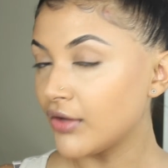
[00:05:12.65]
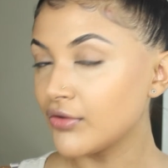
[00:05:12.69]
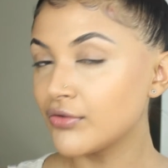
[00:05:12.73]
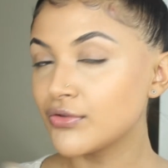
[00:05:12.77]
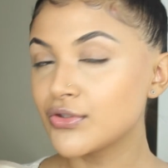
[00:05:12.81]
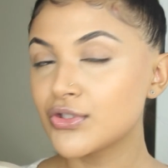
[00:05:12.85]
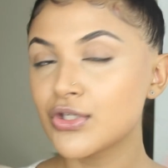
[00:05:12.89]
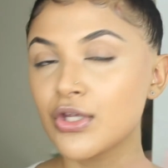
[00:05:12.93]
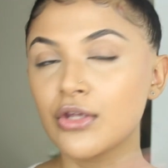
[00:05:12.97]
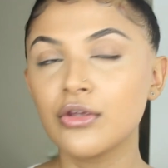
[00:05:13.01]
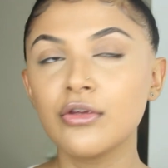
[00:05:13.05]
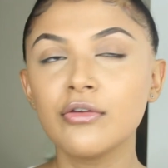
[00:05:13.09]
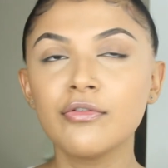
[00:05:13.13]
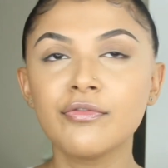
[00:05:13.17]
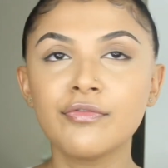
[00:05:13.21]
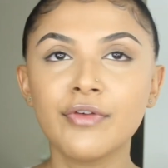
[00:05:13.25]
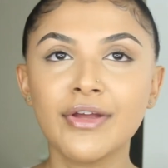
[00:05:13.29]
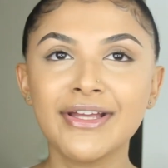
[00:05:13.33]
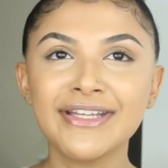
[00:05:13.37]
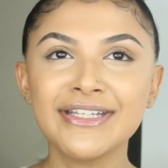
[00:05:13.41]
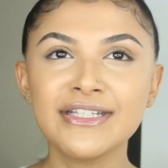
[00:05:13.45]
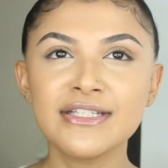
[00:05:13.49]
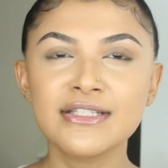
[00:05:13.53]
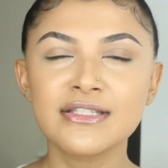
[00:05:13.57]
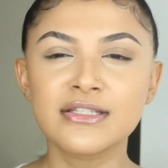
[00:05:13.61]
Too
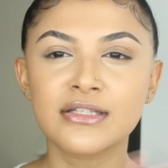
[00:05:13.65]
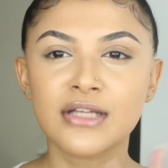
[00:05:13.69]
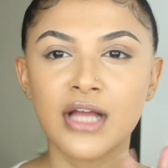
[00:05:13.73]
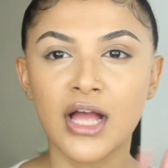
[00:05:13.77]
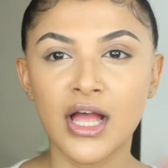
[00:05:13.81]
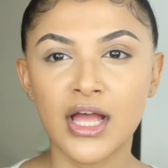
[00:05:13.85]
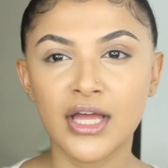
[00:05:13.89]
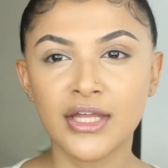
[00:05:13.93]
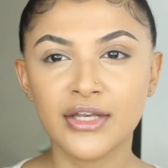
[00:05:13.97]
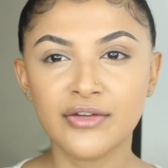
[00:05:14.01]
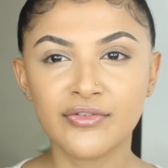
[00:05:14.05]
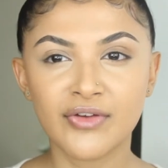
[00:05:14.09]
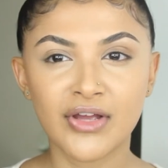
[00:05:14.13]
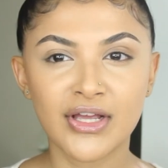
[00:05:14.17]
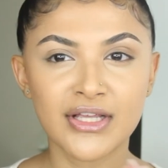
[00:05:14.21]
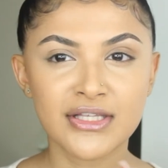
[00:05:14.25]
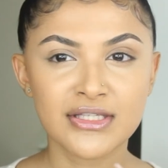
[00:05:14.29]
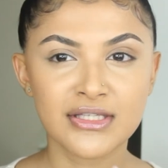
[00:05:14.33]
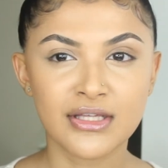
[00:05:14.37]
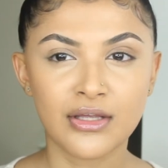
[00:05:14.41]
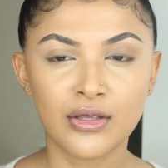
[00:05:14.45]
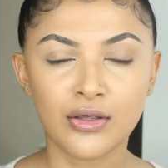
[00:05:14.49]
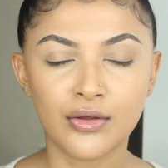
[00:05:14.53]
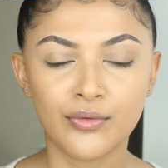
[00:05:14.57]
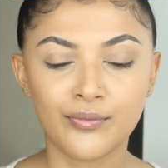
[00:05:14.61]
Faced kind of has
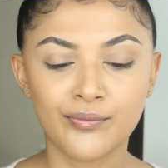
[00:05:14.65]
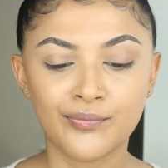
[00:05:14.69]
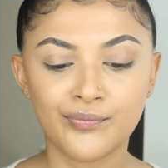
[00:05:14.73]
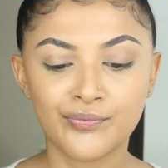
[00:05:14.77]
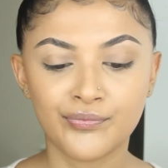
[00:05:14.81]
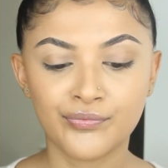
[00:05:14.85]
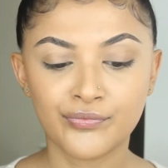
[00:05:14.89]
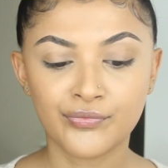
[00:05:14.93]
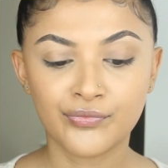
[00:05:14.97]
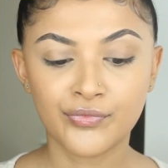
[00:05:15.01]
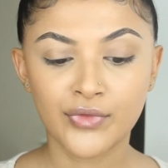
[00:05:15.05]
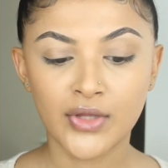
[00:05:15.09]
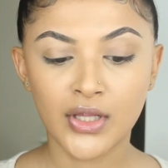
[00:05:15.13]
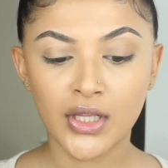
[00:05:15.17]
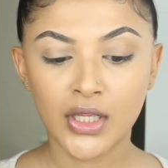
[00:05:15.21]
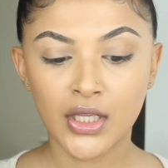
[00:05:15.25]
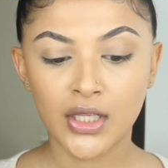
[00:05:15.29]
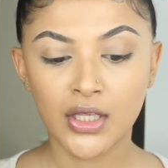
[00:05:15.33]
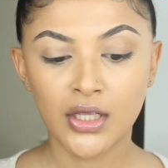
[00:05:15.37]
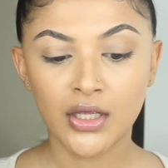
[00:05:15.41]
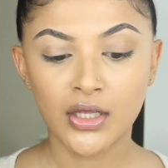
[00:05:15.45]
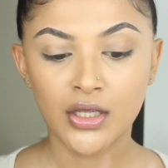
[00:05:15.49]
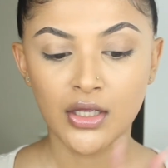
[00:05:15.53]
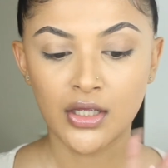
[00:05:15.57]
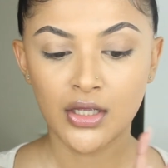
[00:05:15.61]
a
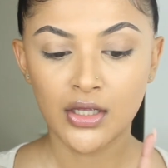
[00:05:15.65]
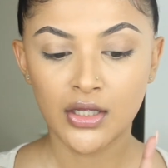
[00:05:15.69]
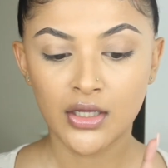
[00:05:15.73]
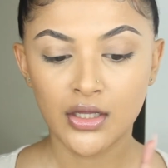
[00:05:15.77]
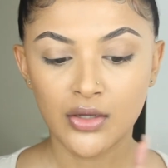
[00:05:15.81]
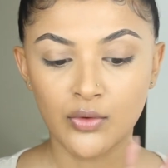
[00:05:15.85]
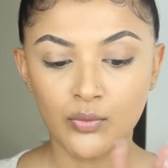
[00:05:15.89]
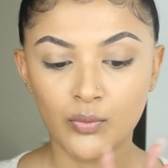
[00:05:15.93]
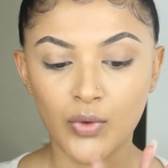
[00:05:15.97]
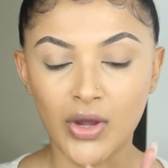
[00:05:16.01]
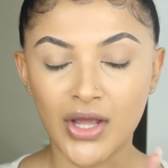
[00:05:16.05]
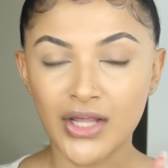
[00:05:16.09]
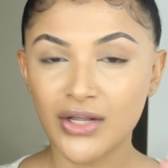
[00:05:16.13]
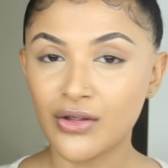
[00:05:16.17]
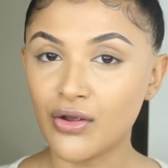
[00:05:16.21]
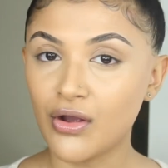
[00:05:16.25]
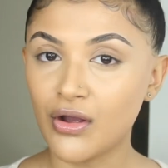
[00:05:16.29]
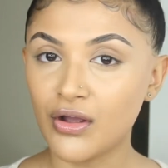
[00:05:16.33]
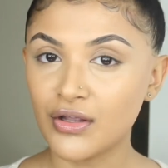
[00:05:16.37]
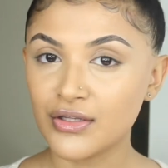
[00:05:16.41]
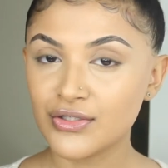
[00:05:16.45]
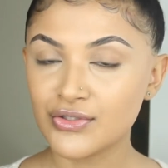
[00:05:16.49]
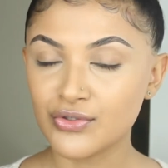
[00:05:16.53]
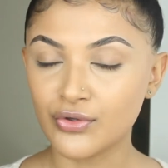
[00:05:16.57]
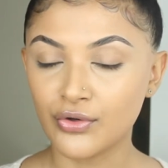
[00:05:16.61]
white
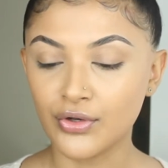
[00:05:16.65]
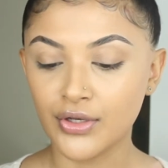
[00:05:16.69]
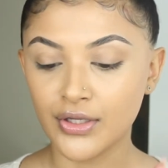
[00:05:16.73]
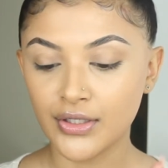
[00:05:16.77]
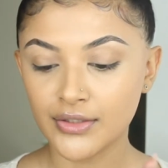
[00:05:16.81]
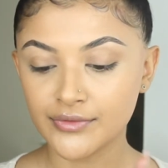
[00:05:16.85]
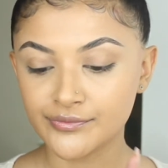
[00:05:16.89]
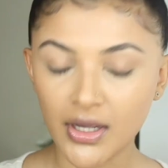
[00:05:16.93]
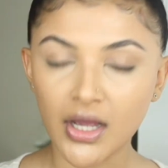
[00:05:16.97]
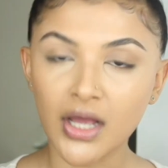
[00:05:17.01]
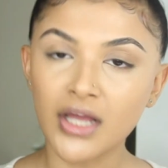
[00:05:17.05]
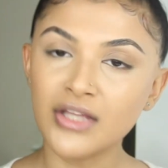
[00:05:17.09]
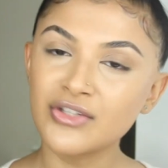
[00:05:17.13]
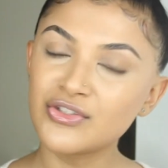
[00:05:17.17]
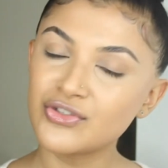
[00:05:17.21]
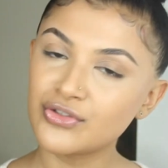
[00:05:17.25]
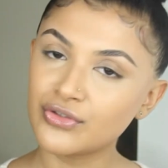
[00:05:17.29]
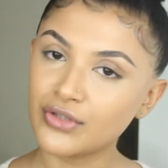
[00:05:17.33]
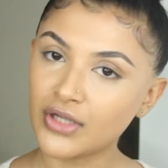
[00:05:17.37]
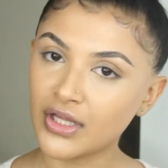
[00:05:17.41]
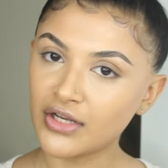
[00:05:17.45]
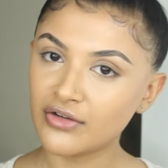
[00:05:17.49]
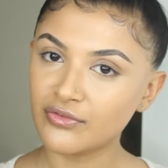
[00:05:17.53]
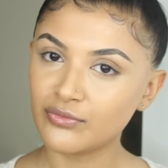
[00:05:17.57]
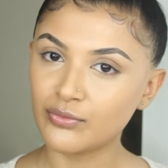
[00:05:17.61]
cast on it, but I do
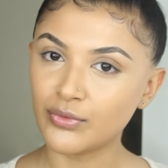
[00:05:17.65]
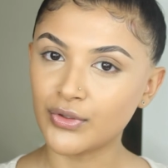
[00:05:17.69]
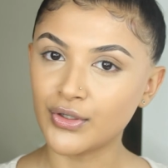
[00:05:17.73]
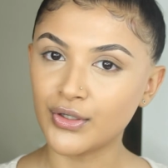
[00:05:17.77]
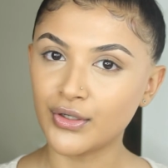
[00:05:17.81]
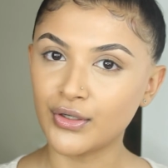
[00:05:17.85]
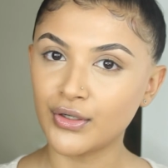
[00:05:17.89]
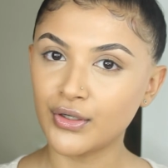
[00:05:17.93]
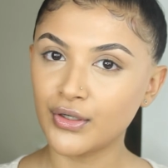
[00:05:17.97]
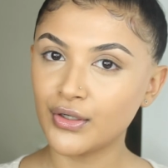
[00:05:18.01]
kind of want